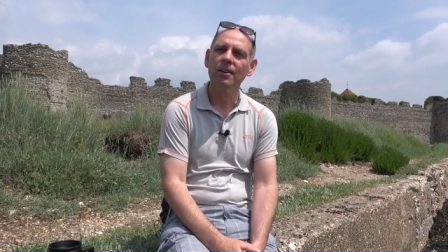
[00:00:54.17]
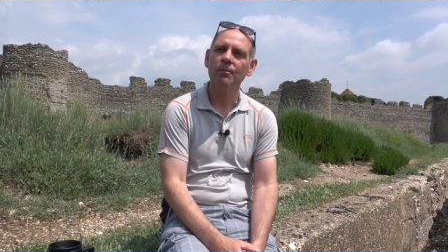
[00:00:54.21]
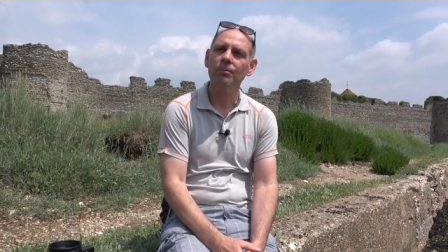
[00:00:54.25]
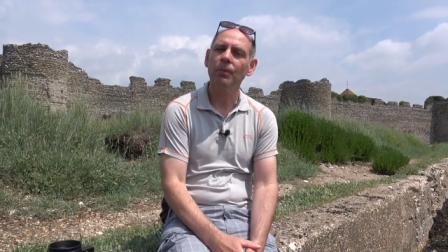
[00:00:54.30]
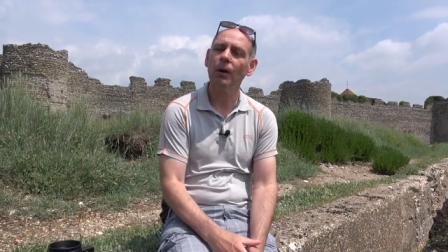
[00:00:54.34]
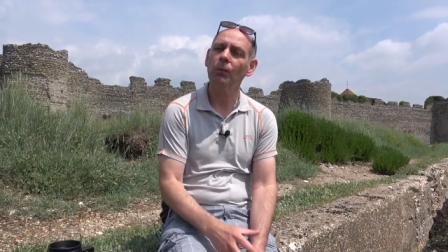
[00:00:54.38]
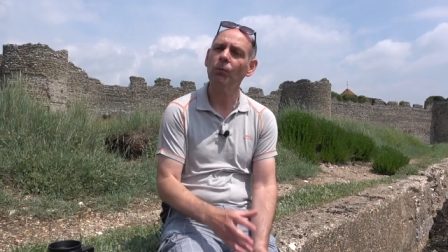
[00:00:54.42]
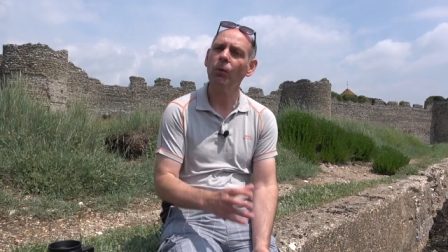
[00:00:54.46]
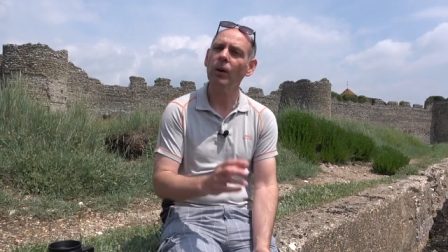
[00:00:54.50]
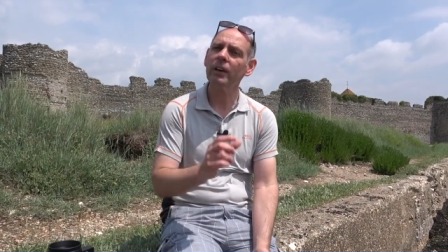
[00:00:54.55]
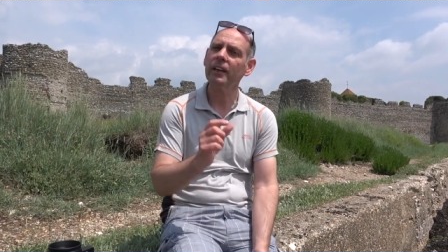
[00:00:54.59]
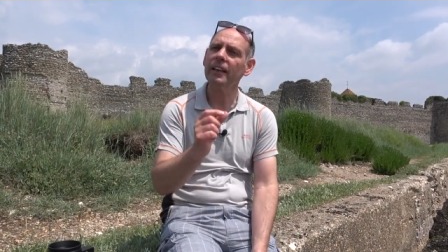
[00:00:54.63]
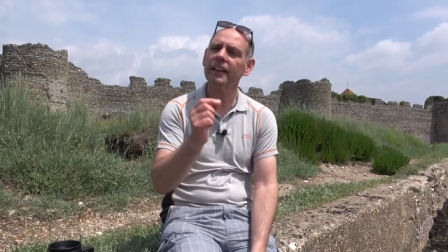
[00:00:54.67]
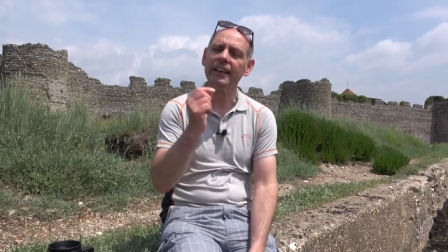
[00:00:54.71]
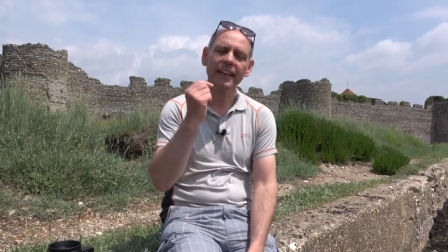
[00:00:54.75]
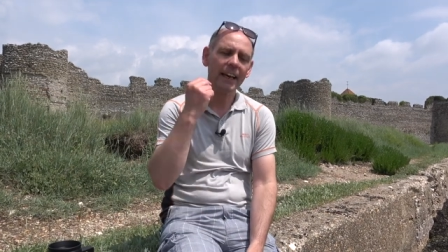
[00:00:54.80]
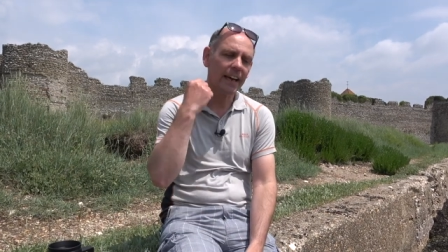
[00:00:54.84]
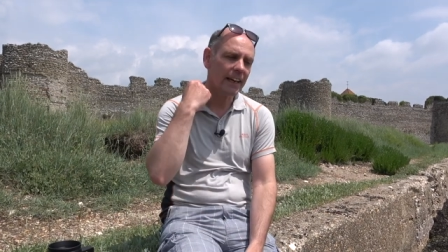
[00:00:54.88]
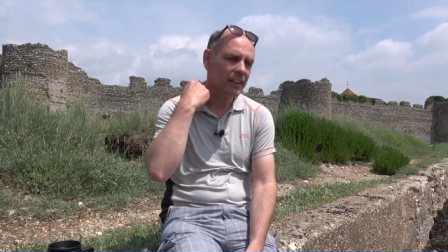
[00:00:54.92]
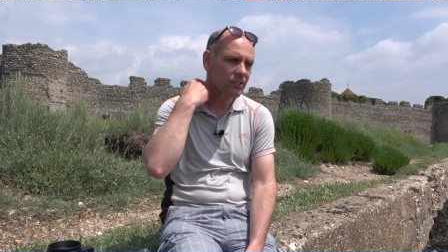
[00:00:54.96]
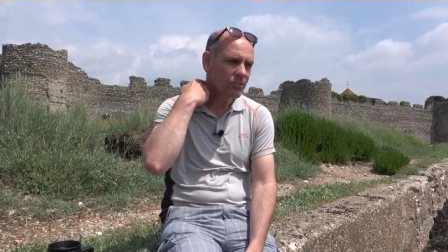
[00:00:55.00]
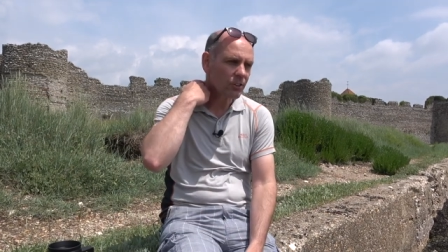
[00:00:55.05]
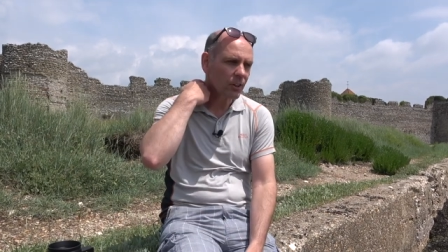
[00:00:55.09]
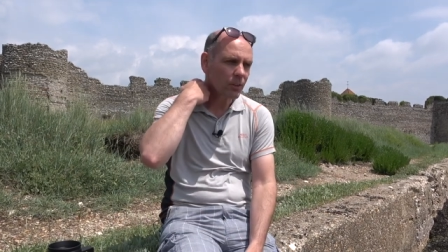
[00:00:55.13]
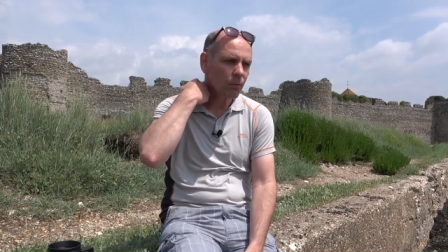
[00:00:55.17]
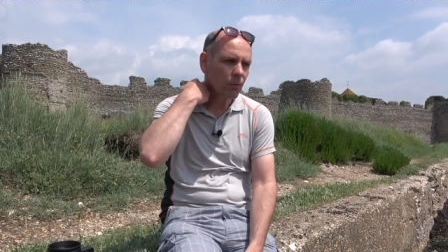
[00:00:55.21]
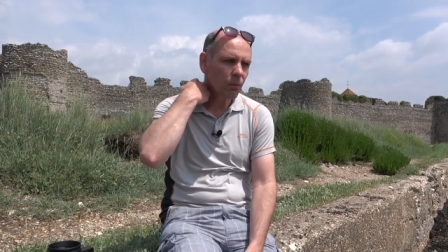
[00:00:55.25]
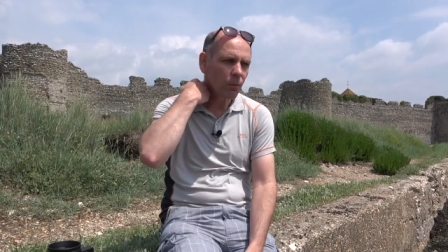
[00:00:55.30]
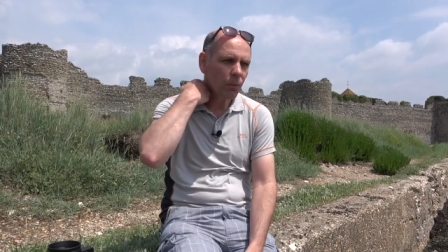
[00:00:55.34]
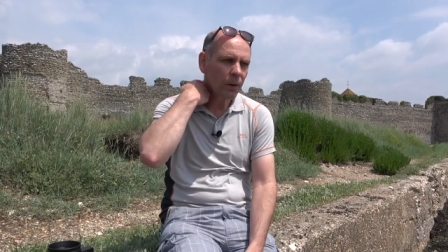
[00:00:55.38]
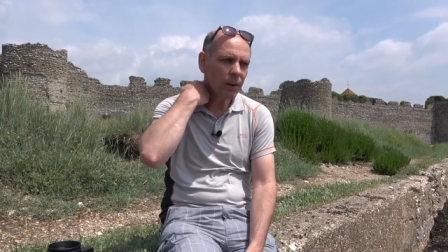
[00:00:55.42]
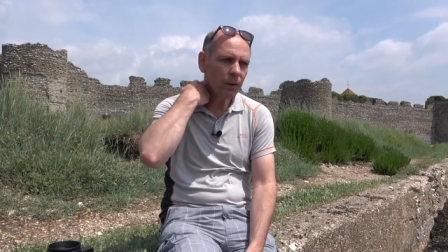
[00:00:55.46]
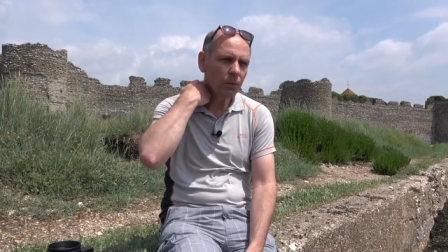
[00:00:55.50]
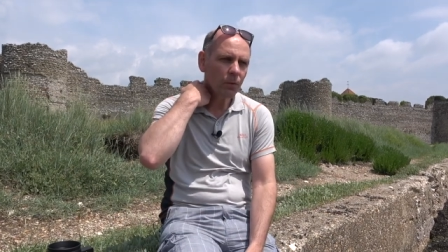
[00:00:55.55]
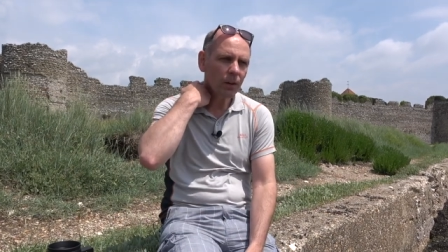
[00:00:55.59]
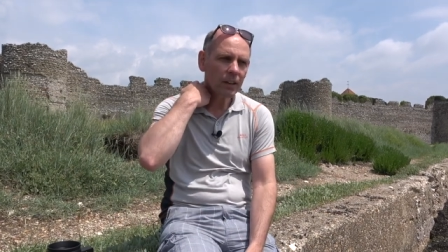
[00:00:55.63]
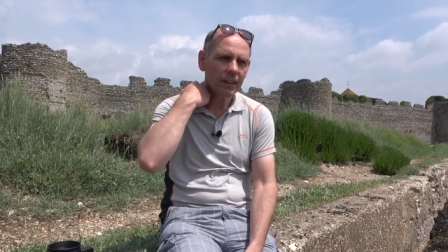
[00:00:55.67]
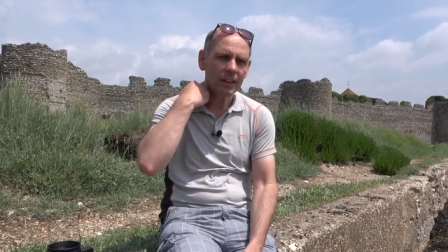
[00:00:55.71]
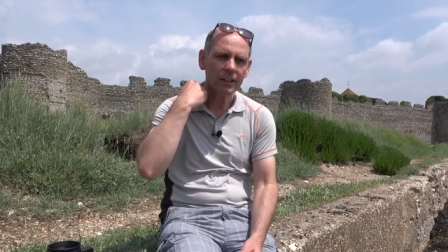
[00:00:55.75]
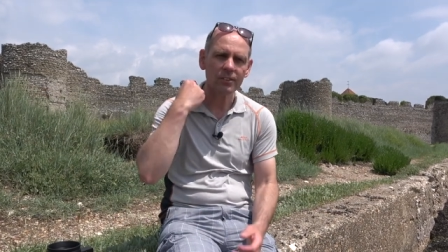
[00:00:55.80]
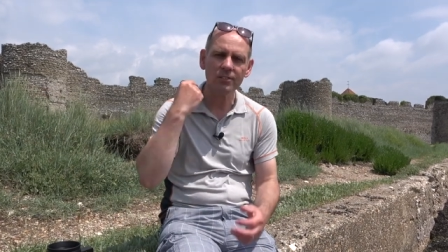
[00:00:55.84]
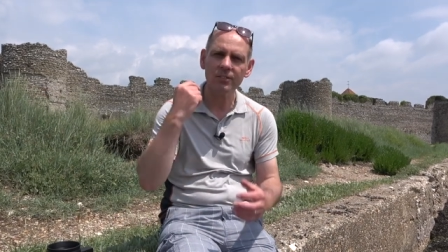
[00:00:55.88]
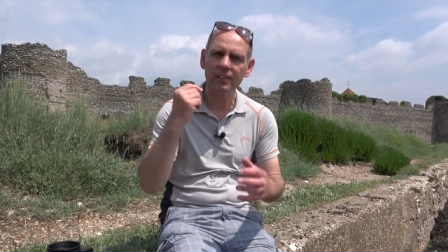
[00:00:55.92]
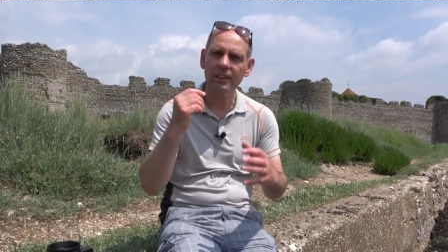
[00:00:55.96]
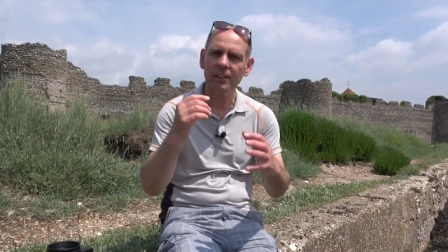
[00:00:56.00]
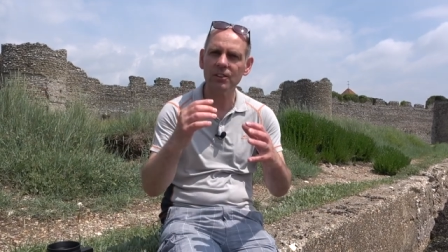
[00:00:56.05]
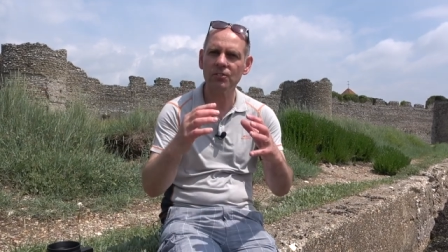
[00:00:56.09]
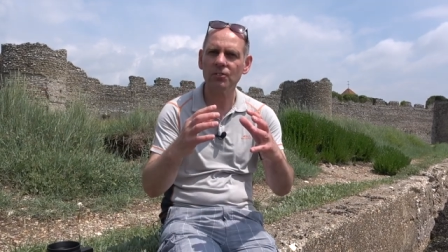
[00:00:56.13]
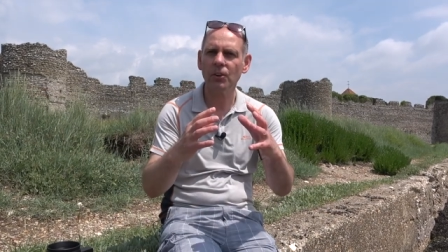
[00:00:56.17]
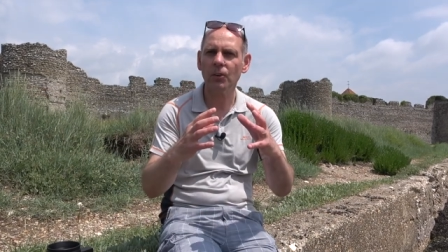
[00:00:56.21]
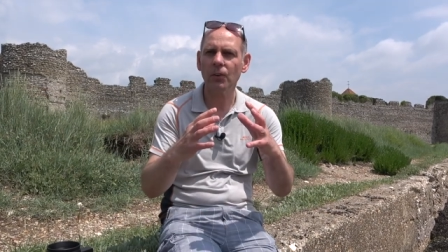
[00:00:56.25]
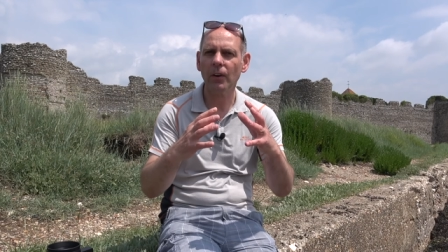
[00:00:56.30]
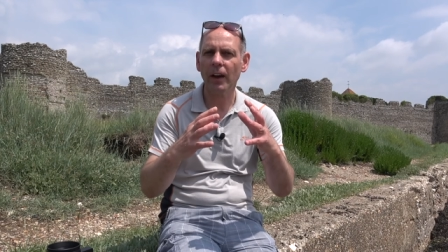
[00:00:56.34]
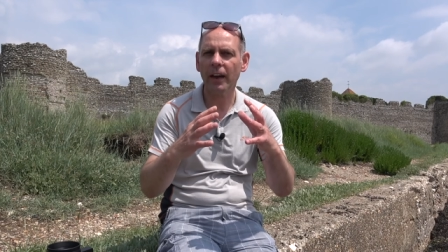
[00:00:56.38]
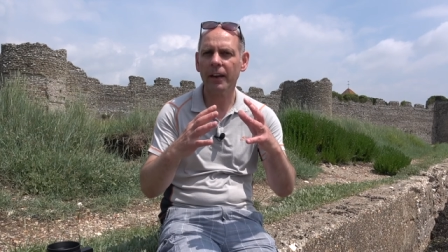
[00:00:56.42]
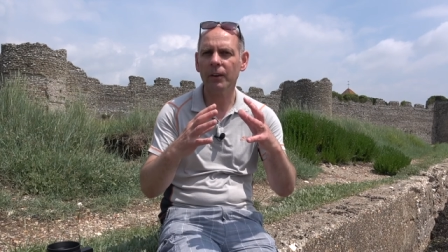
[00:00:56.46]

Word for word: But on one occasion, we were listening to